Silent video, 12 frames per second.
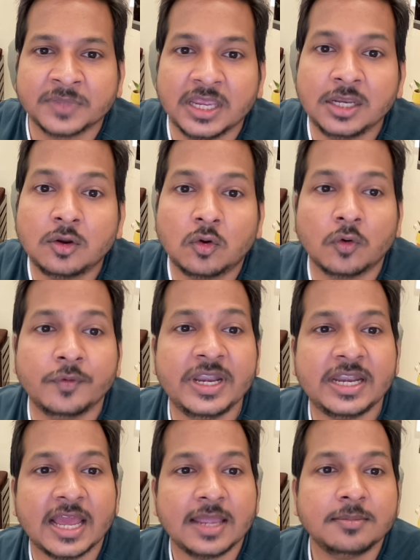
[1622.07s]
In
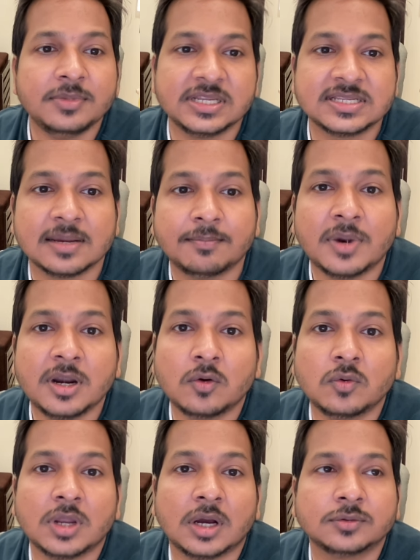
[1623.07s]
COVID time, December
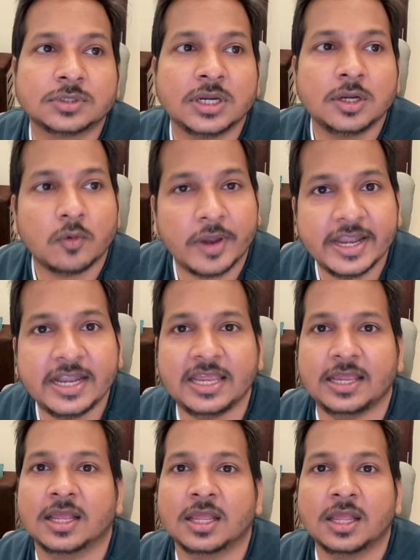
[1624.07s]

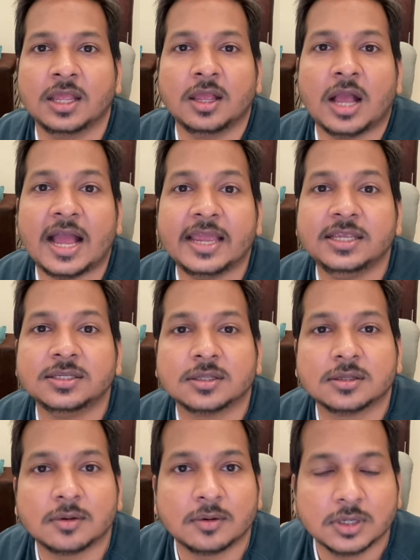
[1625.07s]
2020, I
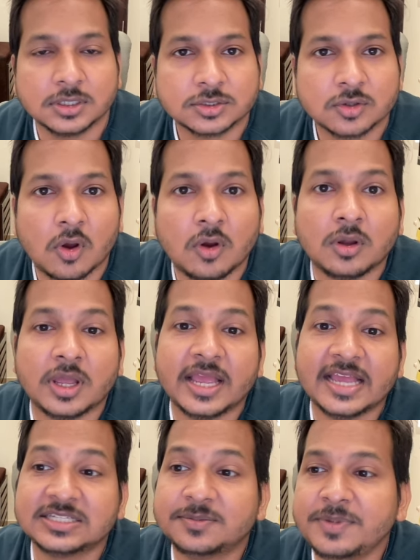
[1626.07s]
saw
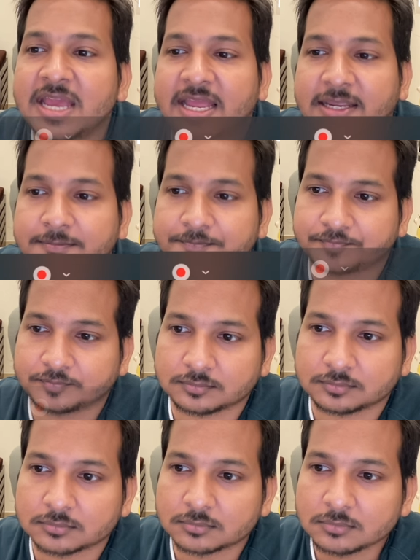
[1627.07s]
SBI.
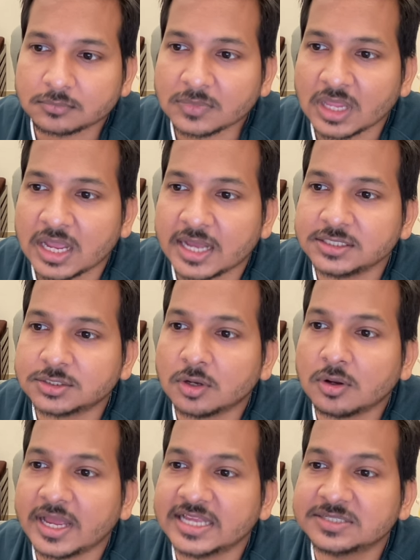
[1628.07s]
I
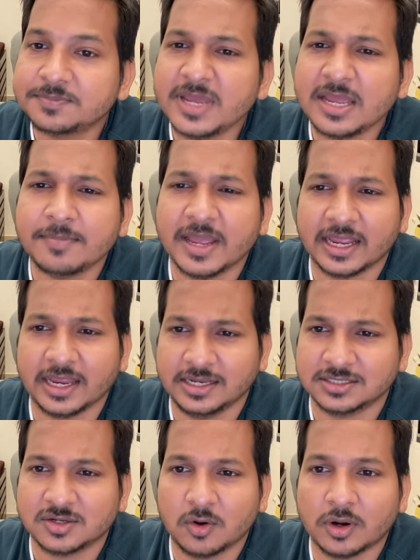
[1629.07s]
saw SBI Bank.
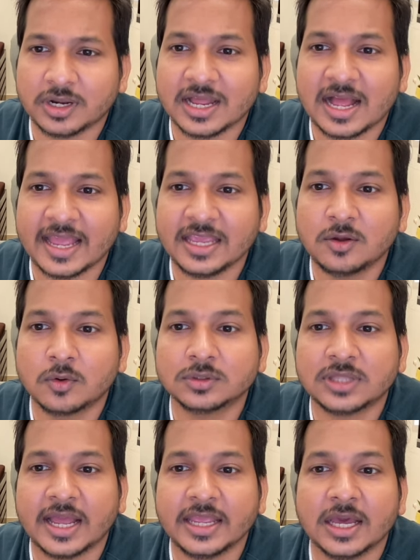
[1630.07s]
It's not a high
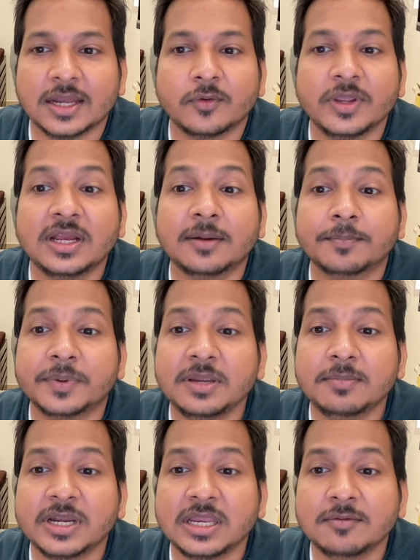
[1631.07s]
growth, high ROE company,
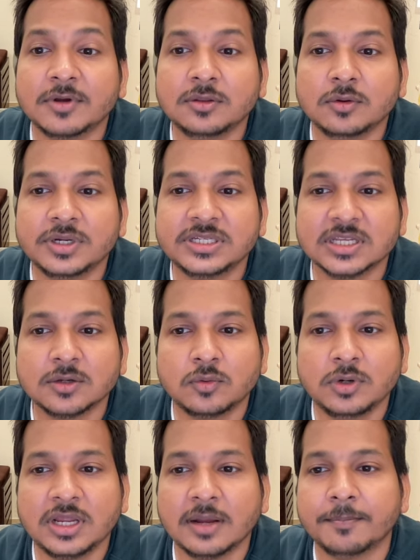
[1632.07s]
but even though it's a
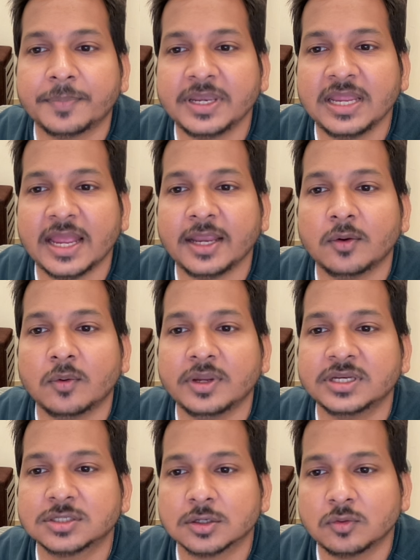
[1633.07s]
good company, I know
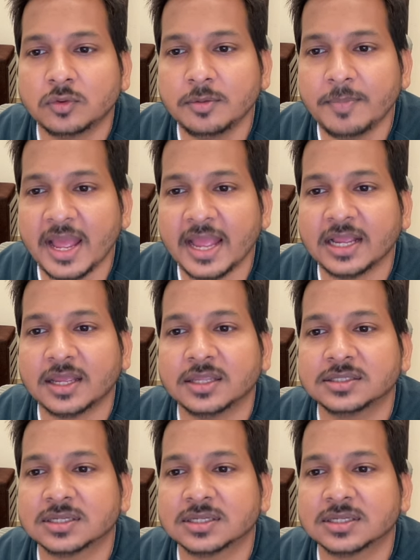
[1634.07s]
it's a good bank.